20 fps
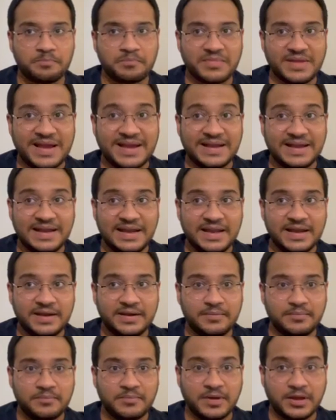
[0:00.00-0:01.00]
I
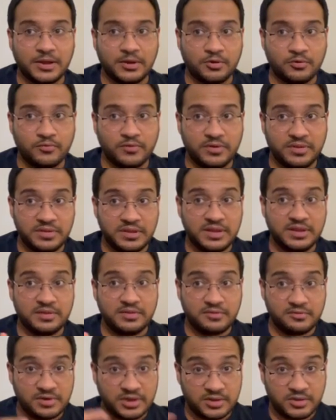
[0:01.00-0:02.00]
cleared my overseas
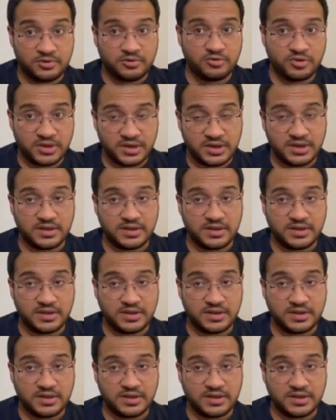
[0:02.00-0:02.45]
registration